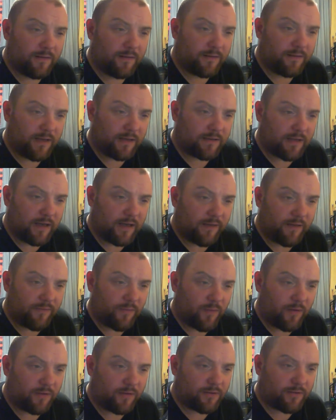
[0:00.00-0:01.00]
Zed said, if
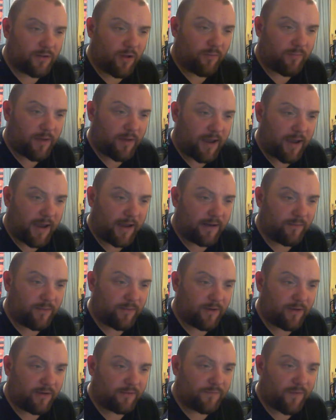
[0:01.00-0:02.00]
you want to stop pain,
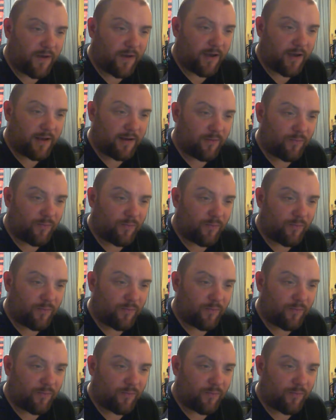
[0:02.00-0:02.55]
one of those vile and